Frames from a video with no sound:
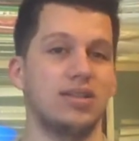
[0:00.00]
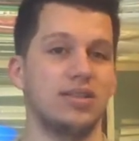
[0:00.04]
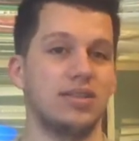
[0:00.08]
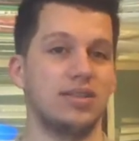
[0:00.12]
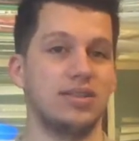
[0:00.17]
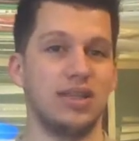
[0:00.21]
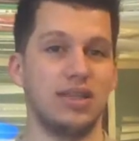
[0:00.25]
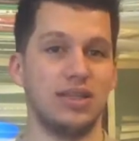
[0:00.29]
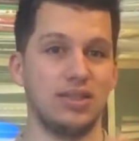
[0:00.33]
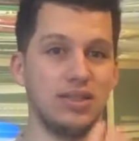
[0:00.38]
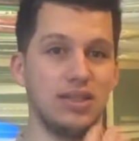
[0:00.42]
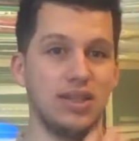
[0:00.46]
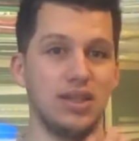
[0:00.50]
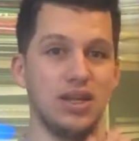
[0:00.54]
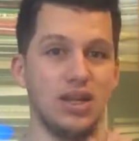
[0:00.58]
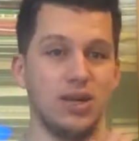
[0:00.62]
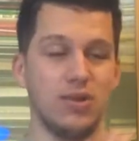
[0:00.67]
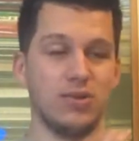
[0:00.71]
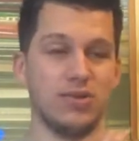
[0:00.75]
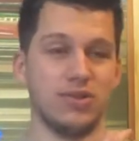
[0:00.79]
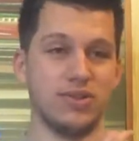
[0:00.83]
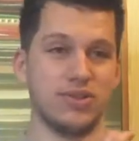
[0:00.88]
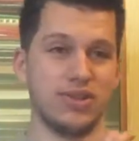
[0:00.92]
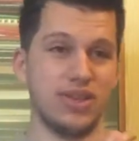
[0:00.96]
16
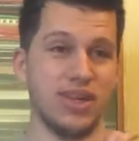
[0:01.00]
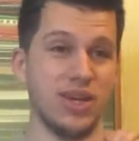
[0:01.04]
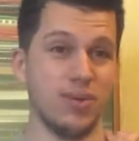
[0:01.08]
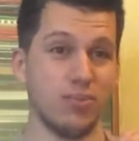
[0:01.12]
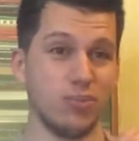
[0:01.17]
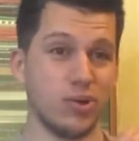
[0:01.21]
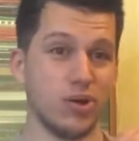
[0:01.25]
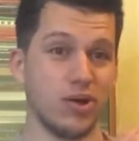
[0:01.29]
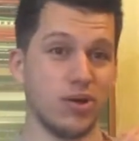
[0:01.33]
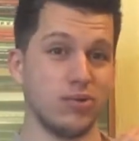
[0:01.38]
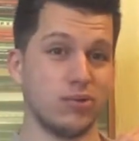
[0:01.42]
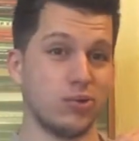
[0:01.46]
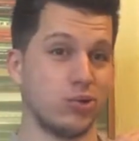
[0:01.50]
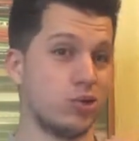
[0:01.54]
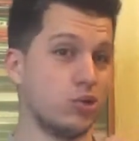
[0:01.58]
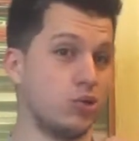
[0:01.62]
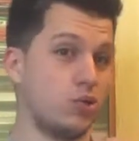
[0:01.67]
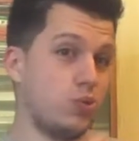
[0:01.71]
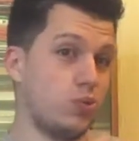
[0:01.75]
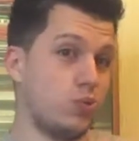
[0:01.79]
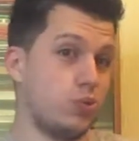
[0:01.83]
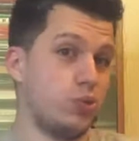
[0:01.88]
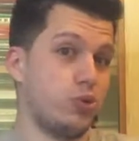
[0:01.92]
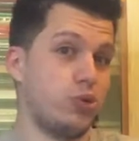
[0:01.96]
hours a day, but I
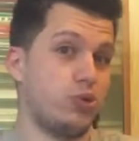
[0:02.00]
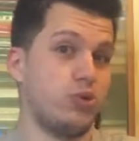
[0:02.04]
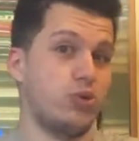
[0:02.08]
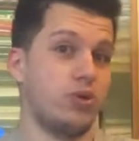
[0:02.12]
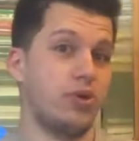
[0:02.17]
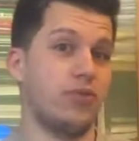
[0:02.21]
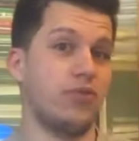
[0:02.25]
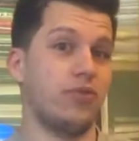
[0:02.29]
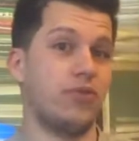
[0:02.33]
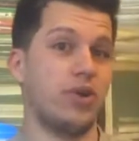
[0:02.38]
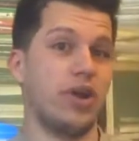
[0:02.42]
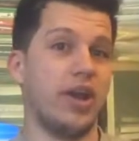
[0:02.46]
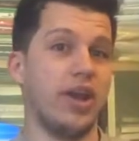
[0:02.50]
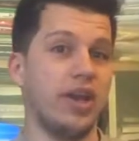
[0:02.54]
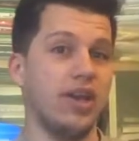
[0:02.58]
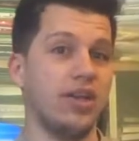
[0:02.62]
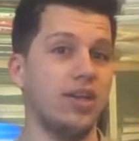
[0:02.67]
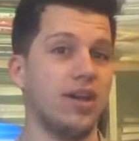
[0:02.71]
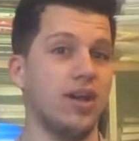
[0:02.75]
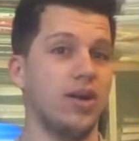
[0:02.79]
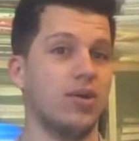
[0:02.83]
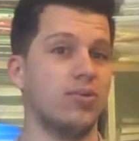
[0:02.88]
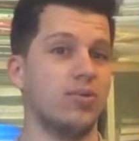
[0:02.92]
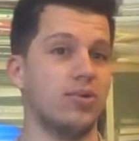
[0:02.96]
should do it for
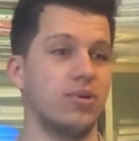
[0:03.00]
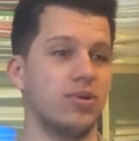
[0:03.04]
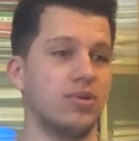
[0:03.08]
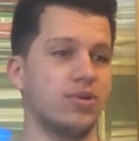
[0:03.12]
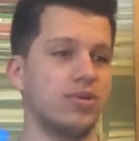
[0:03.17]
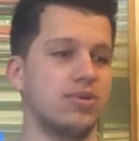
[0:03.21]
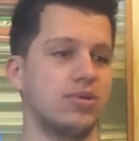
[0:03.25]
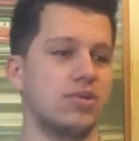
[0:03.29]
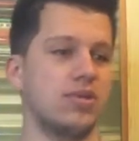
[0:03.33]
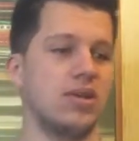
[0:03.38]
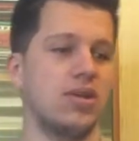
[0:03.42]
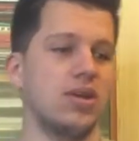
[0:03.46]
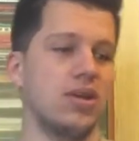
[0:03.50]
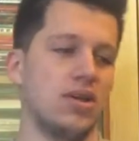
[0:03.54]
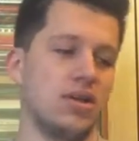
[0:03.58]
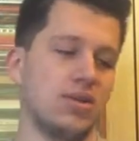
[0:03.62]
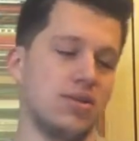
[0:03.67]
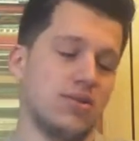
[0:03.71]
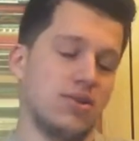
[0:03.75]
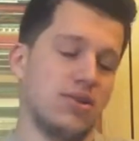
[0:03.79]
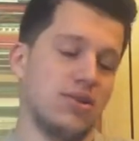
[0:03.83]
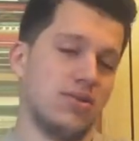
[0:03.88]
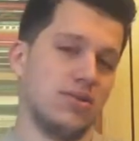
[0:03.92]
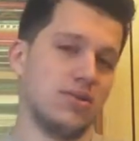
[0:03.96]
8 hours.
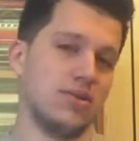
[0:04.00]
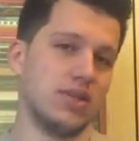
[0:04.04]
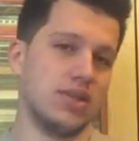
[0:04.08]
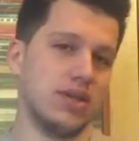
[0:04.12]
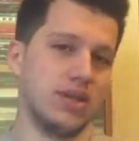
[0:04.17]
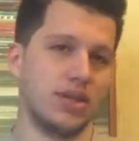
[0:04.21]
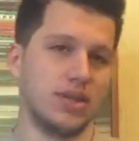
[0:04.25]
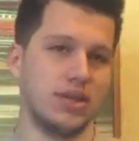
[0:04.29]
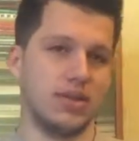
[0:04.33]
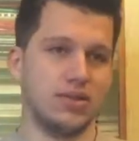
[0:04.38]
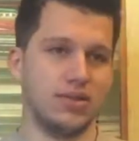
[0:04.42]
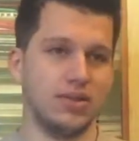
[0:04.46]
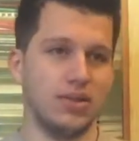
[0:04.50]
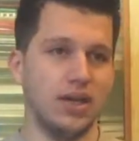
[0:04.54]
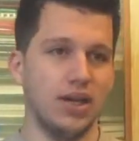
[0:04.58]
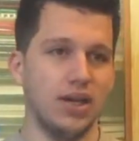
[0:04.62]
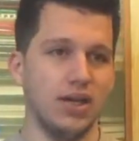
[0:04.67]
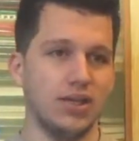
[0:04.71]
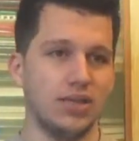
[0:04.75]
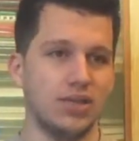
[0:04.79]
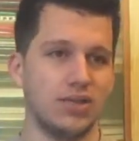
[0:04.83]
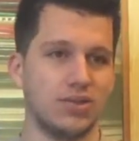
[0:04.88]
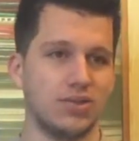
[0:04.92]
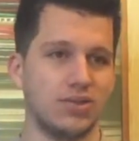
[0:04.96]
So I was like,
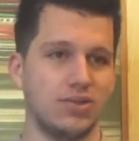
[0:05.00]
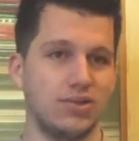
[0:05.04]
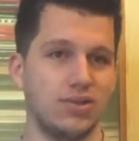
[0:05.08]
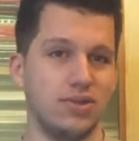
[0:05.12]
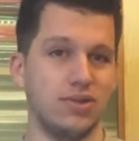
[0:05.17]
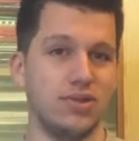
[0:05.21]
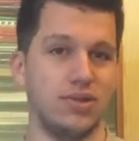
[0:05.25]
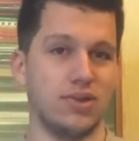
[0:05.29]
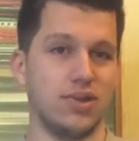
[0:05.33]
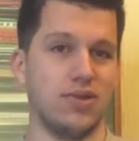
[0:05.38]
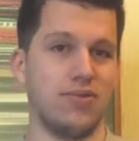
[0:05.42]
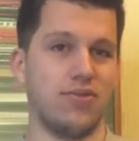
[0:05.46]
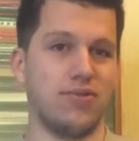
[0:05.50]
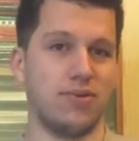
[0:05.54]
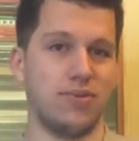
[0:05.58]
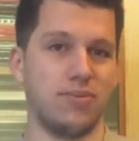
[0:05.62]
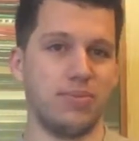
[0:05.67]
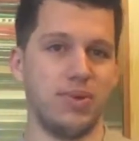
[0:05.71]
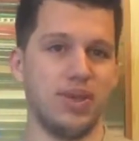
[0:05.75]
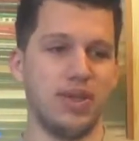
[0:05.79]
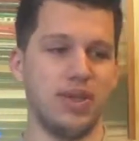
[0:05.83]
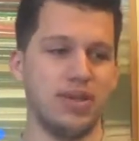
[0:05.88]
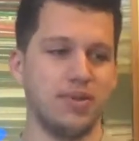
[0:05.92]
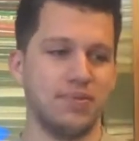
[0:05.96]
yeah, that's good enough for
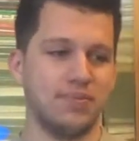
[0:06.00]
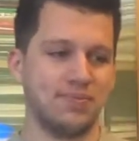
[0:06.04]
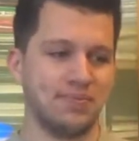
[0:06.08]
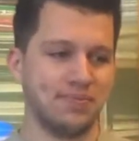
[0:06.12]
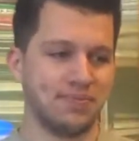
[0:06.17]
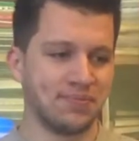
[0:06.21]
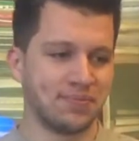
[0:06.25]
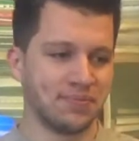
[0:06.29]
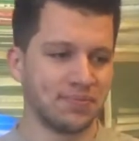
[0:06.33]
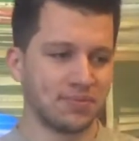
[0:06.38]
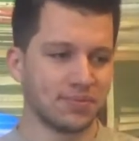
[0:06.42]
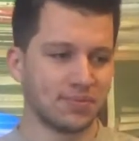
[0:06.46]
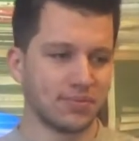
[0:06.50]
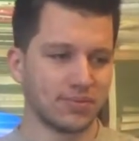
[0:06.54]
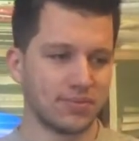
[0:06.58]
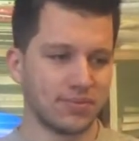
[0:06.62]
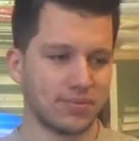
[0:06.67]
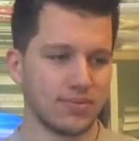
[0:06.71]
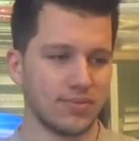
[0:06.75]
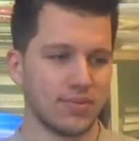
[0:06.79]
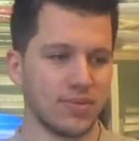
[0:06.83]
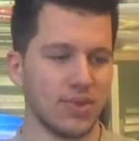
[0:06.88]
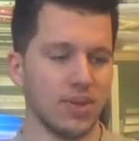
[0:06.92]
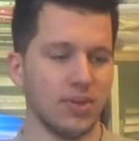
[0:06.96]
me.
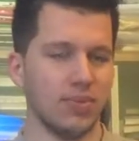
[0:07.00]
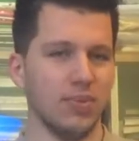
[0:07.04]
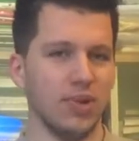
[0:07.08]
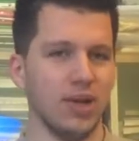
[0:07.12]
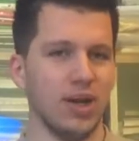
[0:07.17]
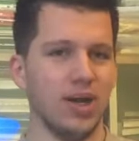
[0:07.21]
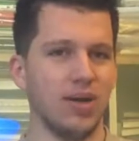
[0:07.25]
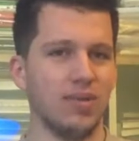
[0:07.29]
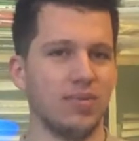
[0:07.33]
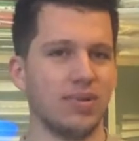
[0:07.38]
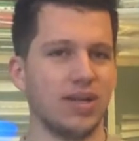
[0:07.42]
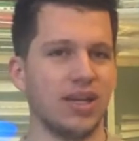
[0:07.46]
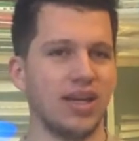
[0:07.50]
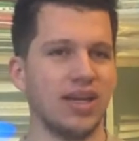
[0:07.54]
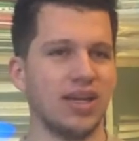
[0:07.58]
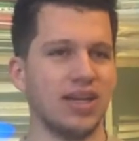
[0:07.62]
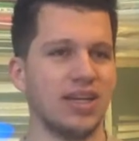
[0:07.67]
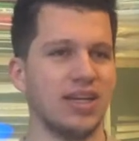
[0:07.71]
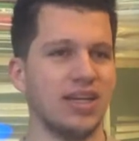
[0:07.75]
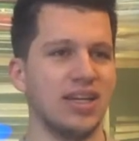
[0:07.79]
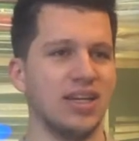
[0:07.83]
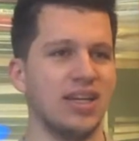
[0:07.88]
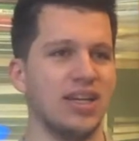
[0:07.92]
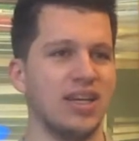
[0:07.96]
But I'm
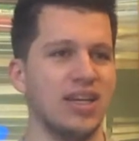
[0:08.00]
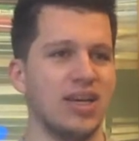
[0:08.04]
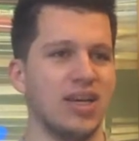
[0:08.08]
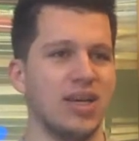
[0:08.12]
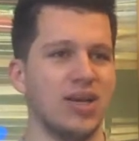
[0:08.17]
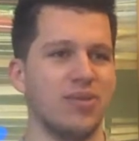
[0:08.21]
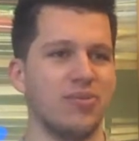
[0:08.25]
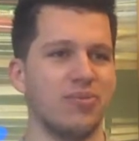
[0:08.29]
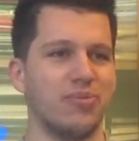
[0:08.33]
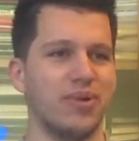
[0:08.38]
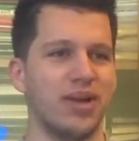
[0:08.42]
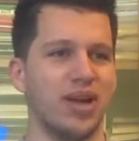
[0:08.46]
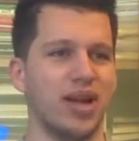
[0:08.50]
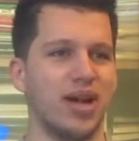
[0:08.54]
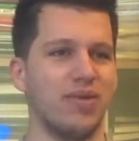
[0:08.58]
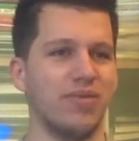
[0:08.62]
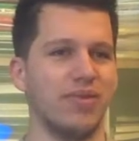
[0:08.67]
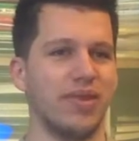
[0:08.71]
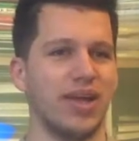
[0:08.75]
like, but